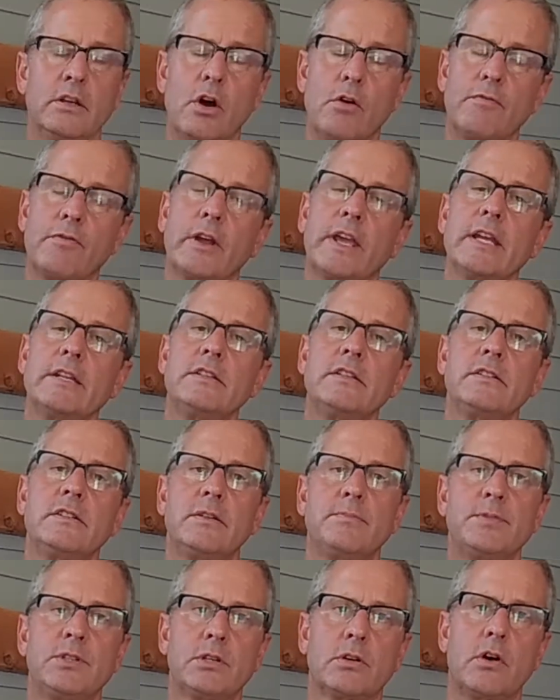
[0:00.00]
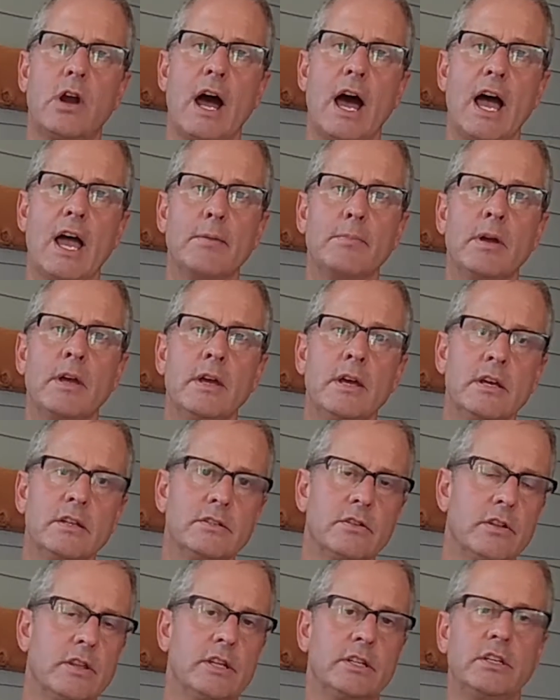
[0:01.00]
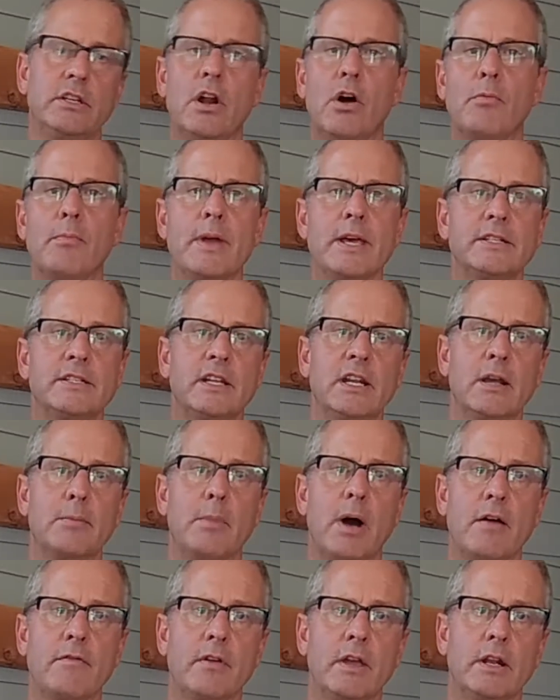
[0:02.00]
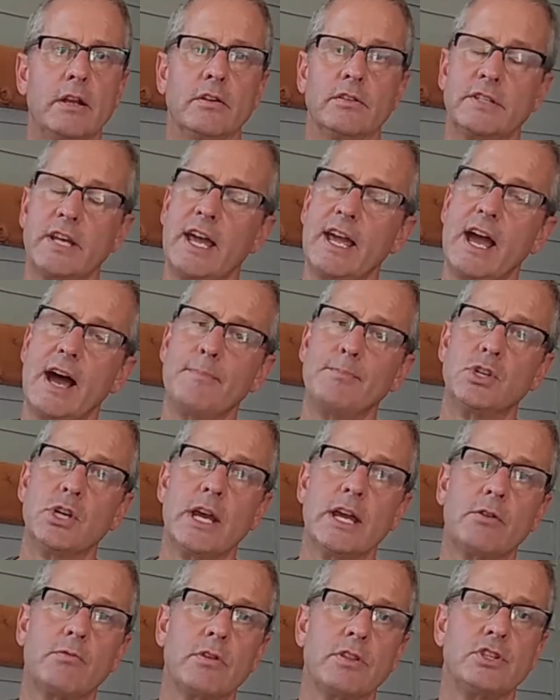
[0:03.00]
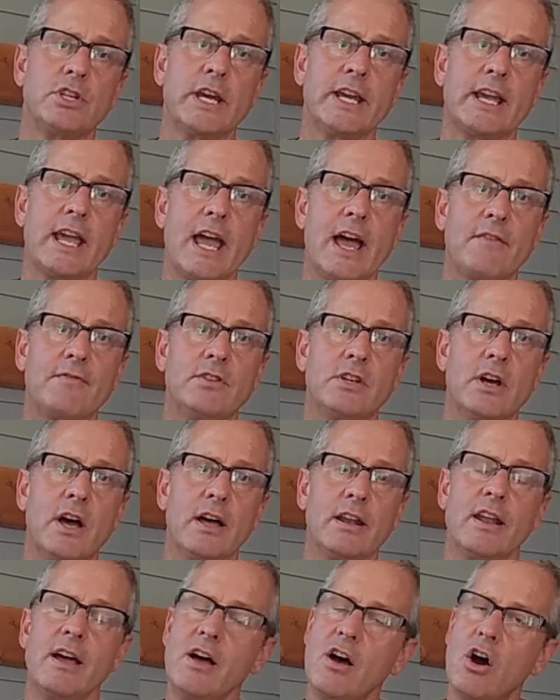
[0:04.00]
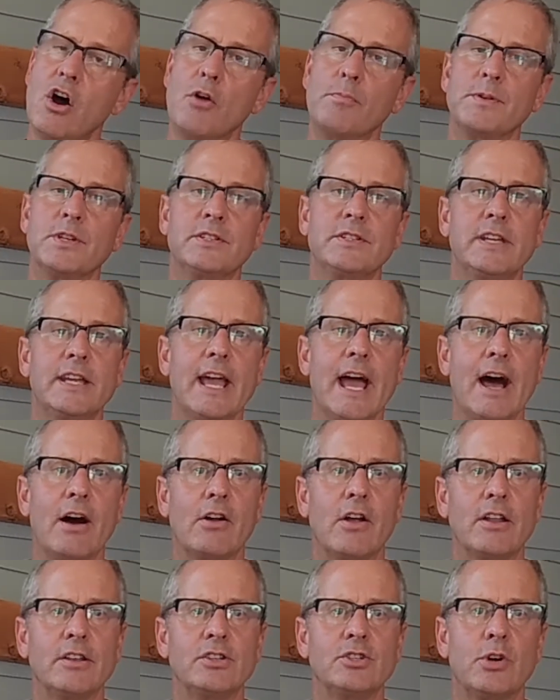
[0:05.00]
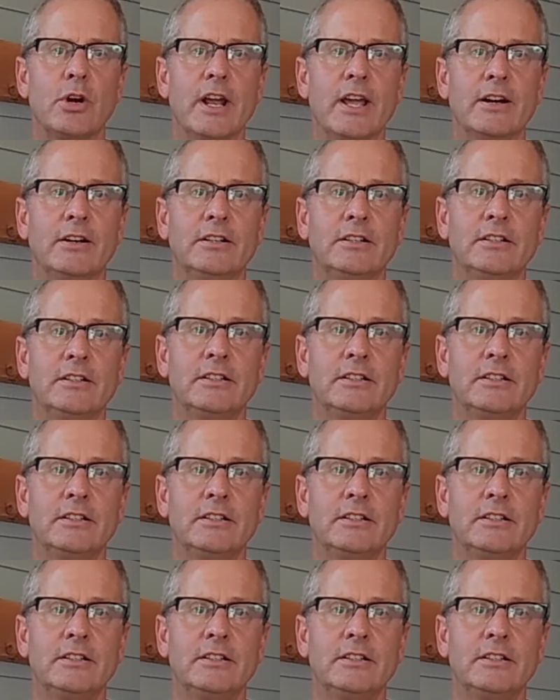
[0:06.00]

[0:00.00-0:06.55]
Don't forget to subscribe so that you don't miss any of my videos. Hey, I'm Jake with Jake Half Done. Hope to see you out on the trail.